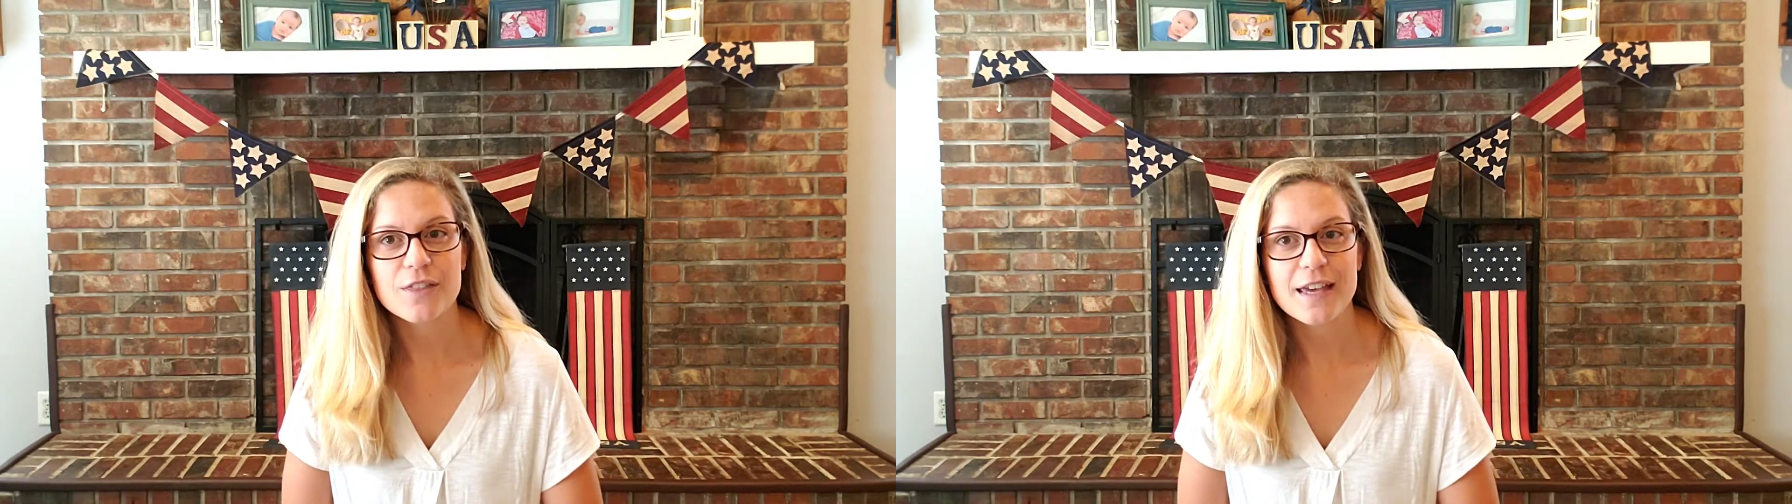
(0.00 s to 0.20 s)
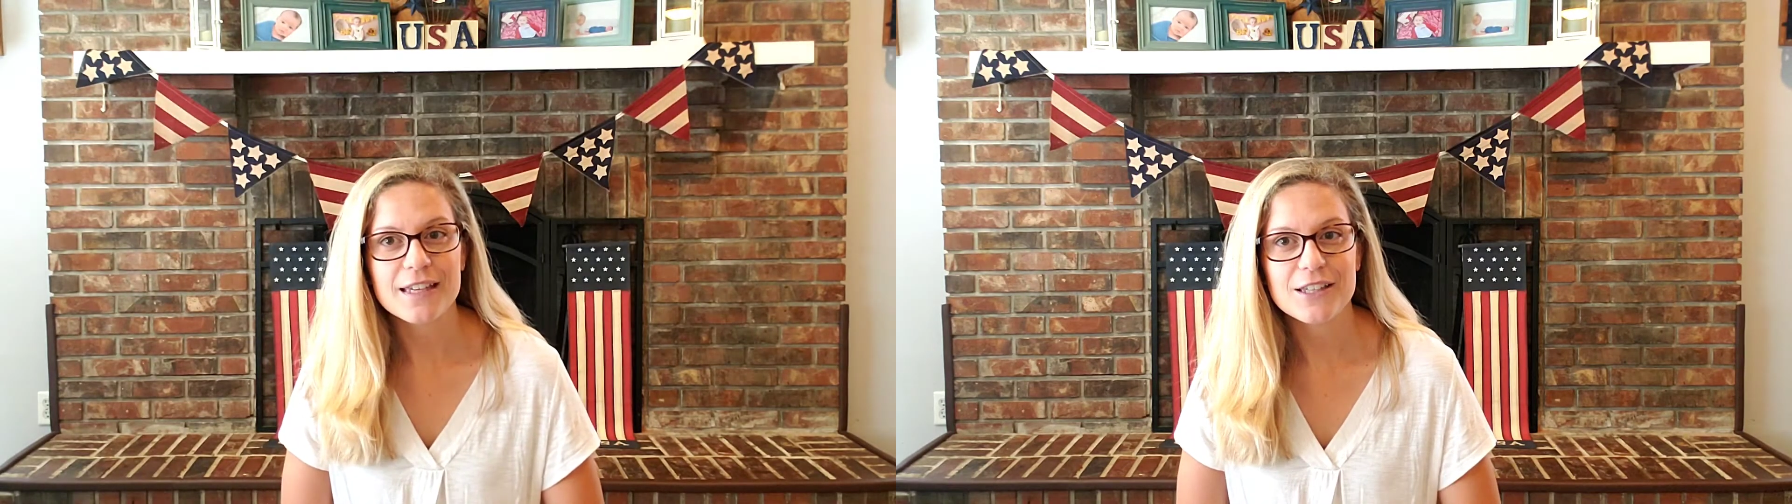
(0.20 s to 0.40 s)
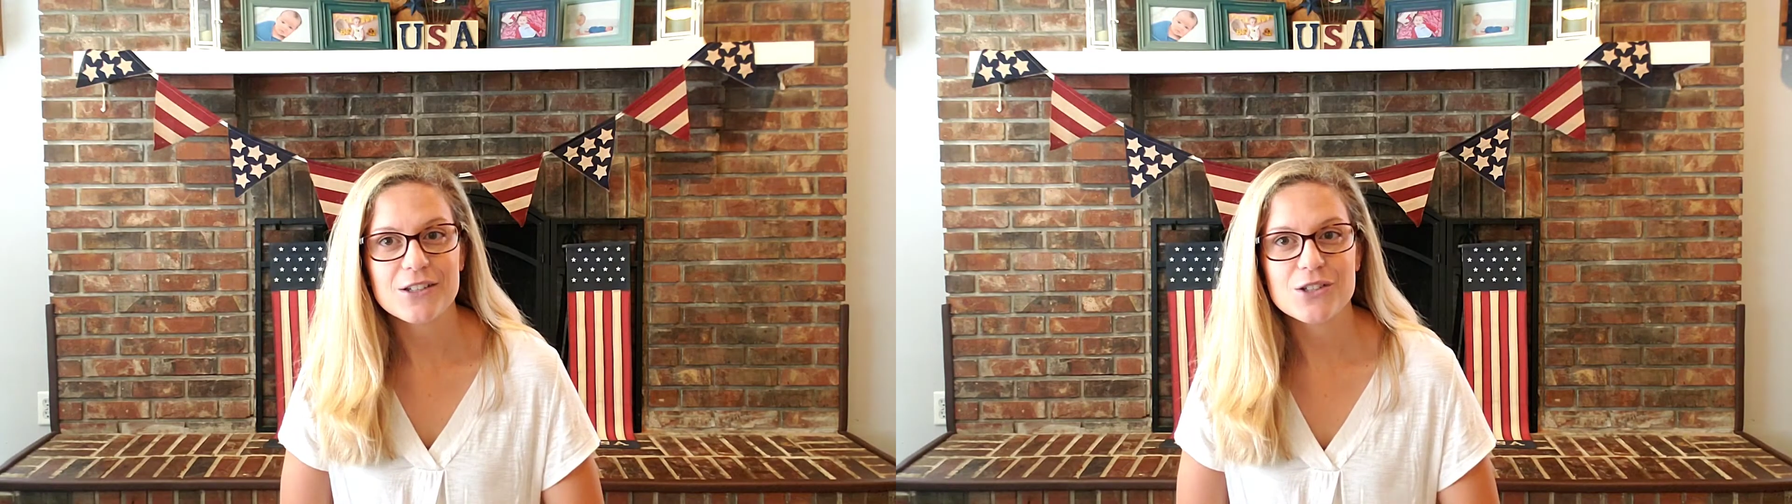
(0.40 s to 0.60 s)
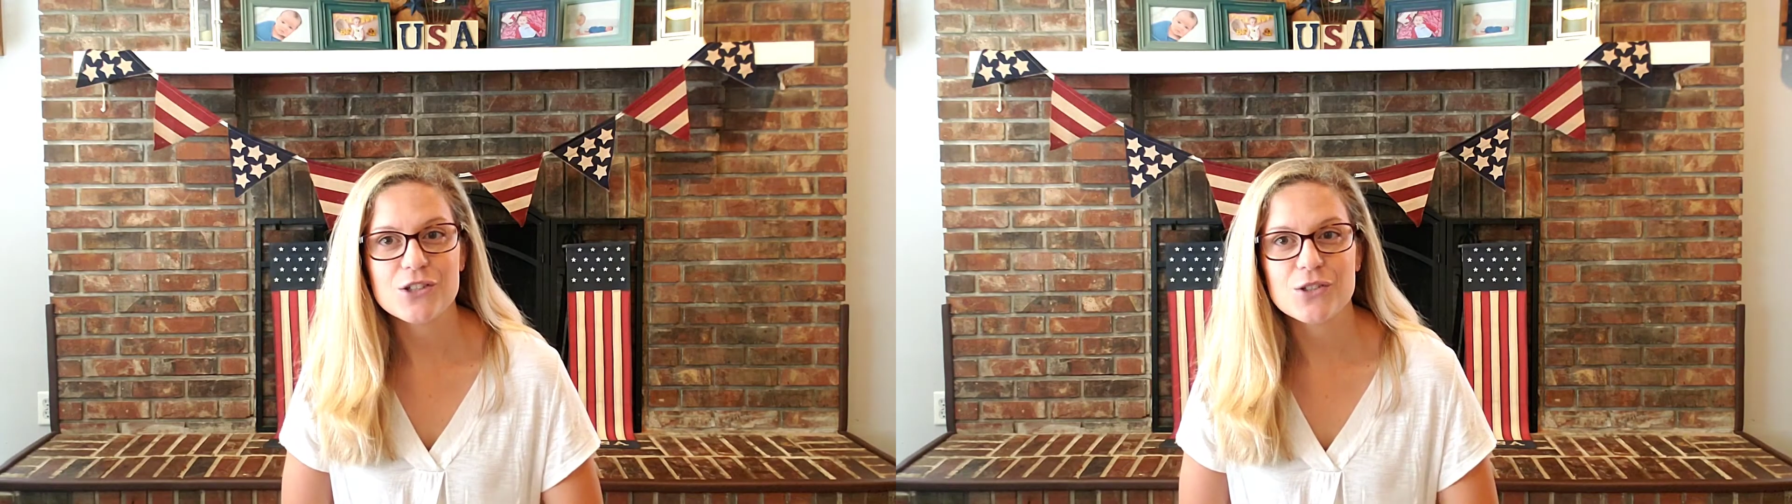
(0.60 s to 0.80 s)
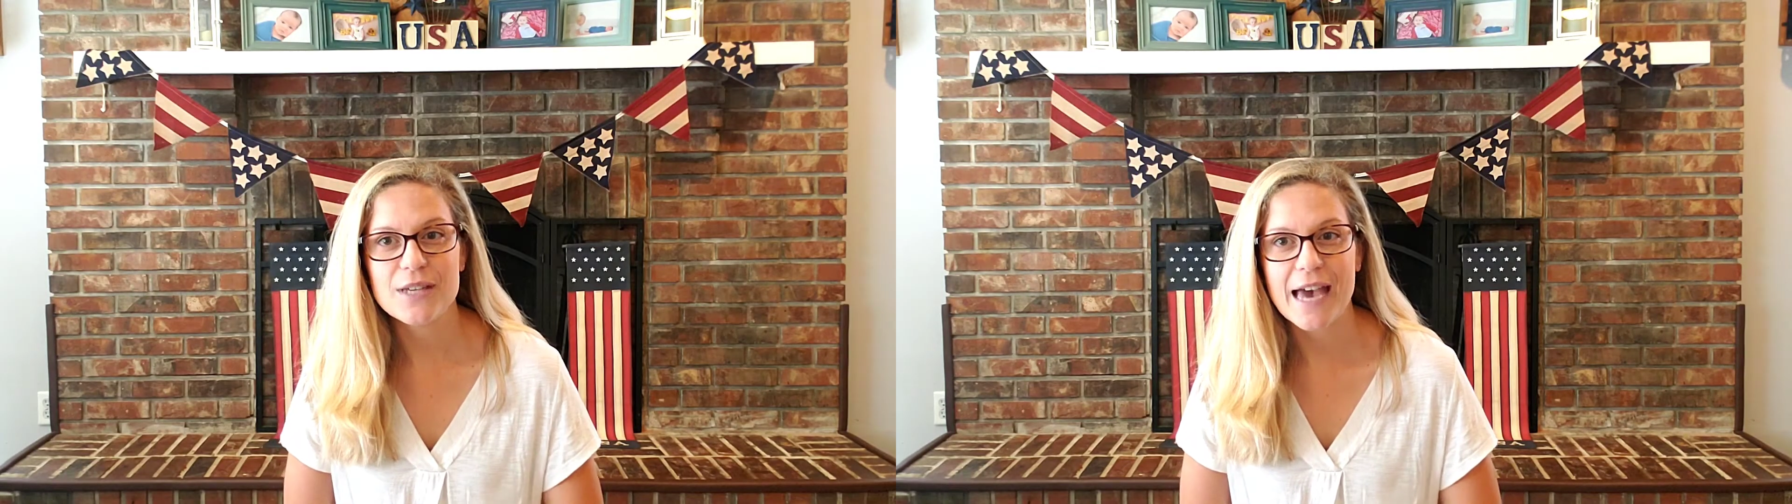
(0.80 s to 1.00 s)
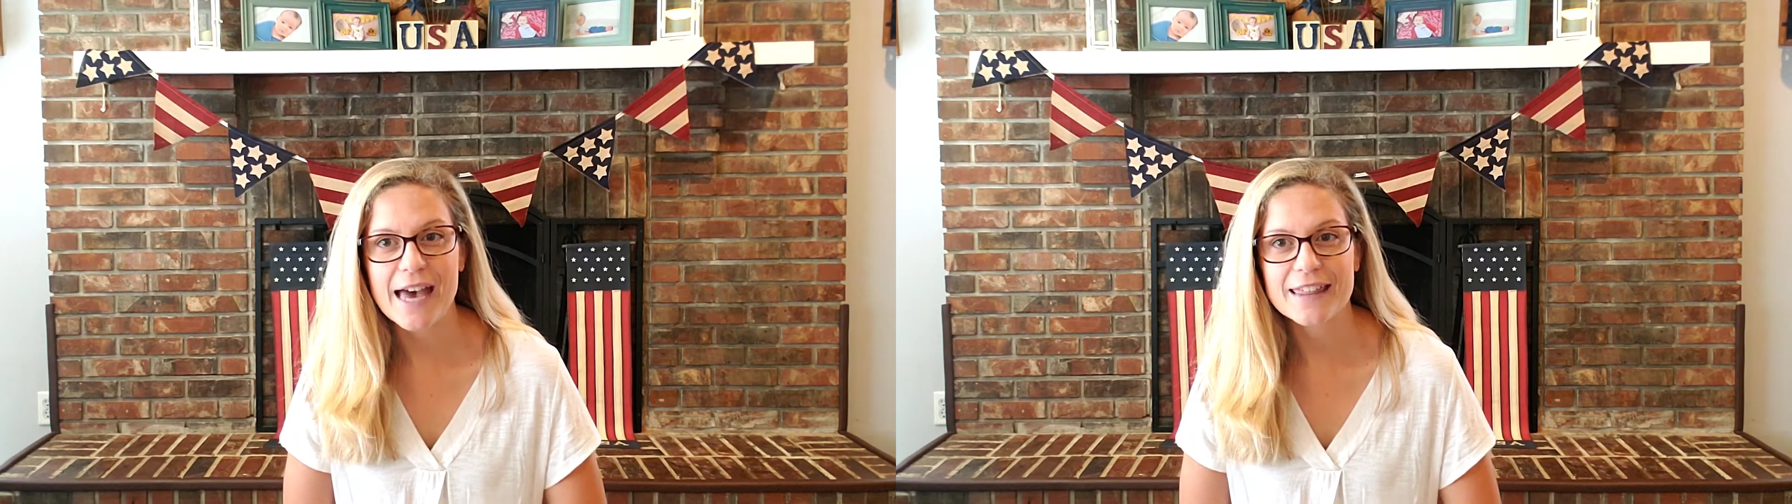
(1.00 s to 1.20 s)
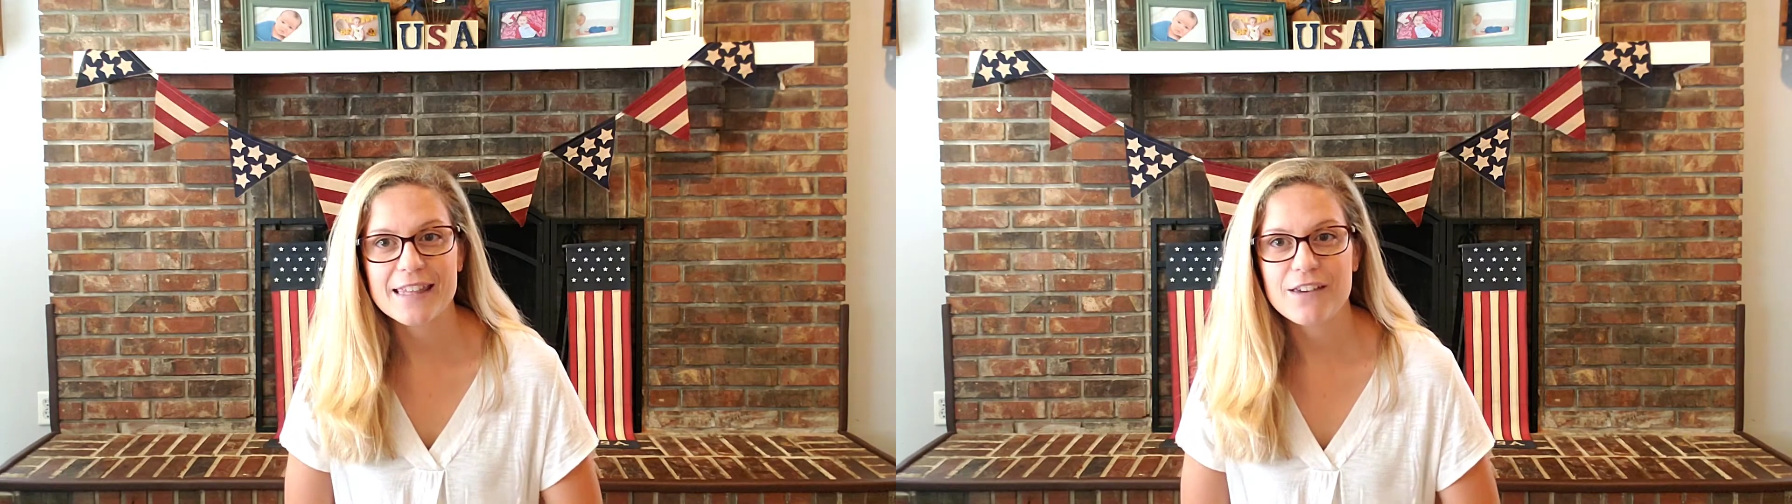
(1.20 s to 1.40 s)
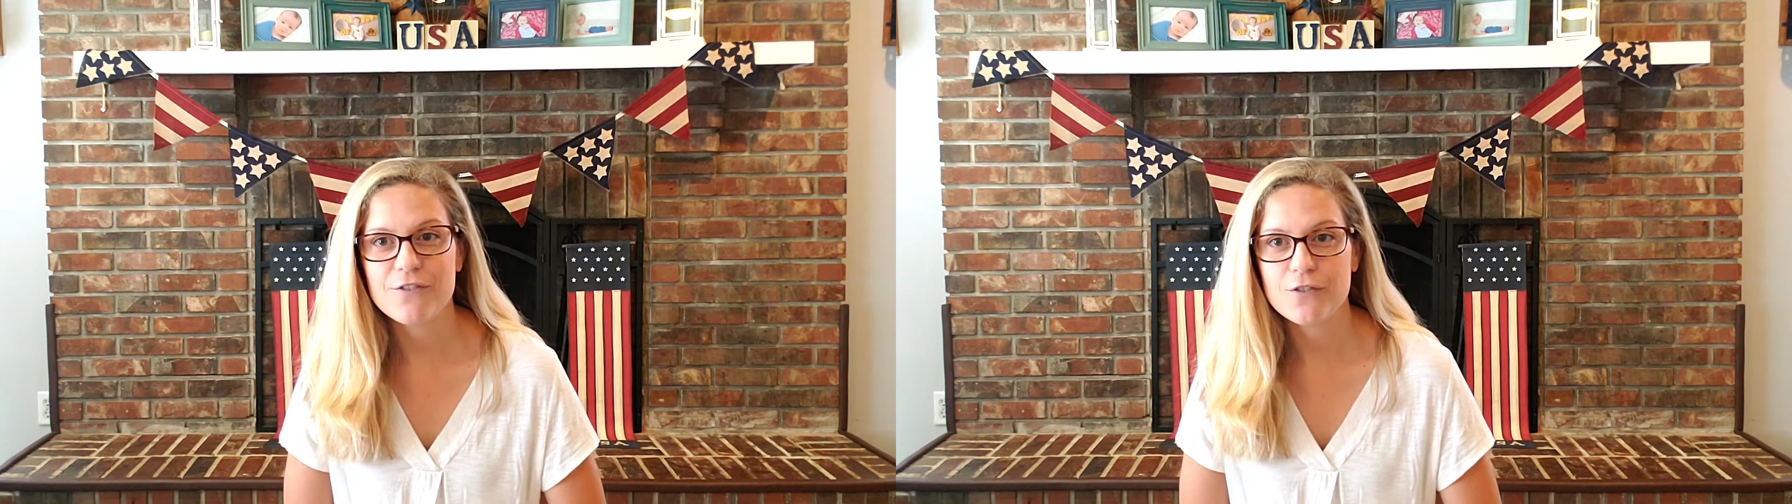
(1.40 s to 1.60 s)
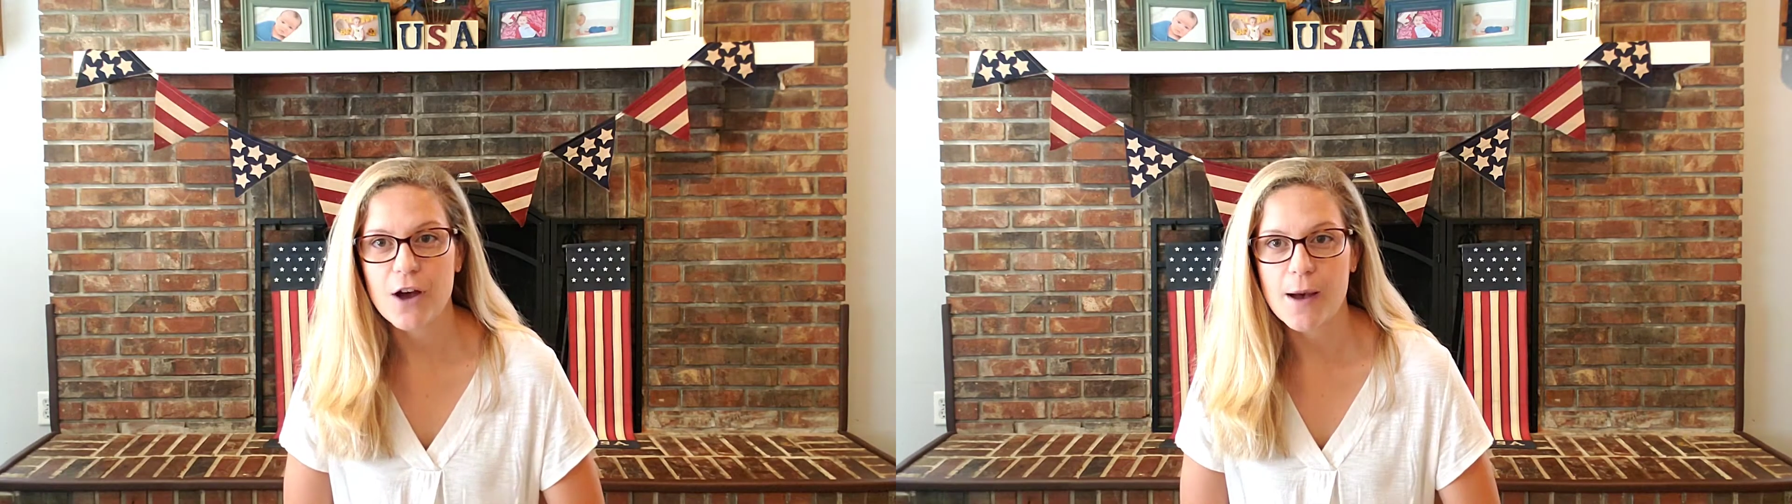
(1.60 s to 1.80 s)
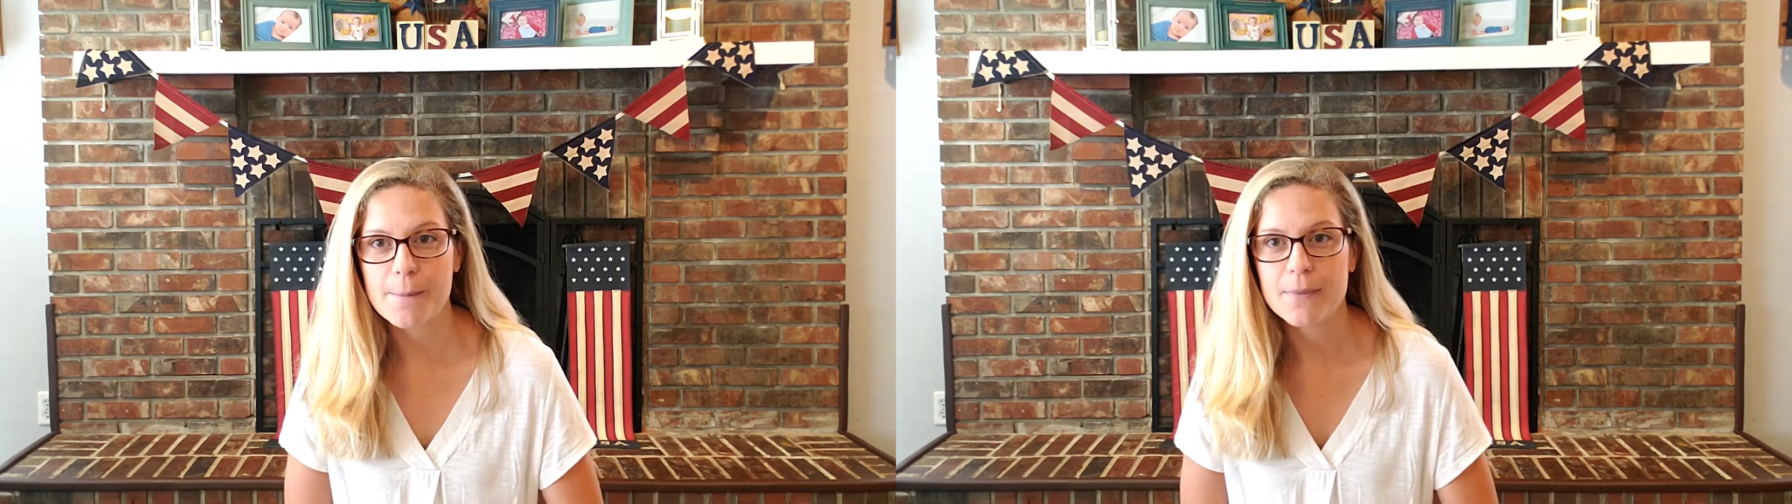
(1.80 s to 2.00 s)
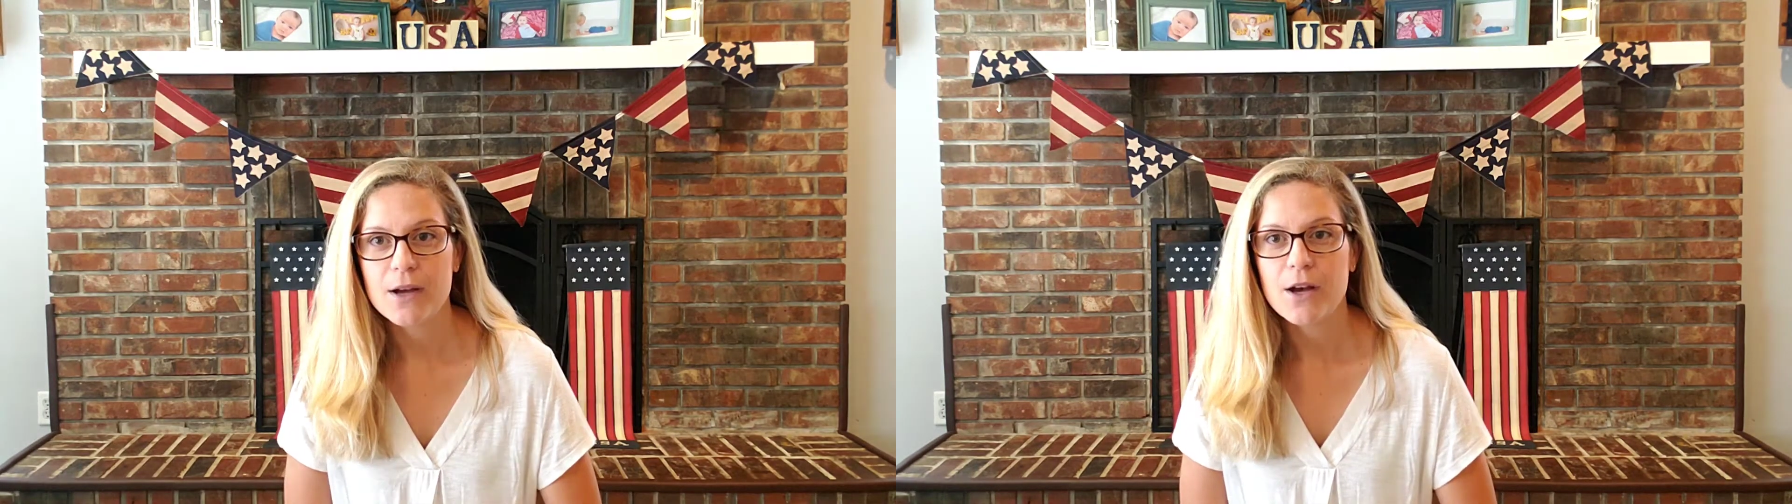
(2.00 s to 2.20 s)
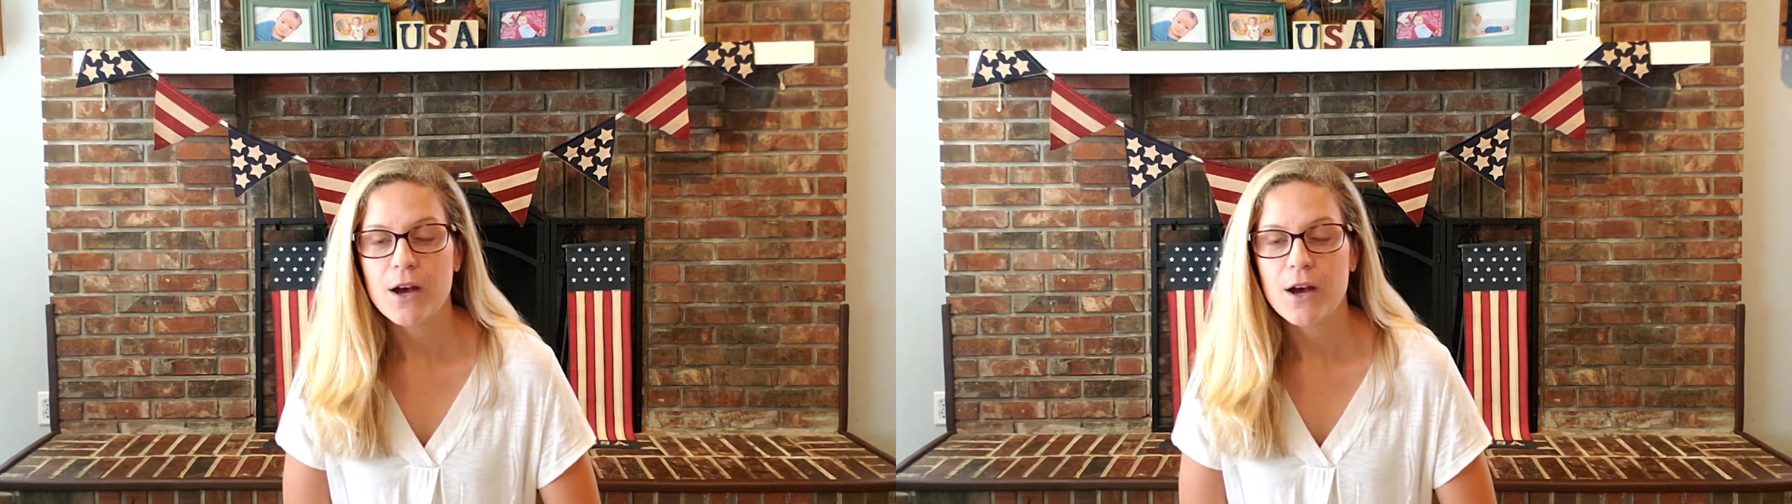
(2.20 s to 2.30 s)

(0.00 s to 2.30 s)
thank you to Kathy from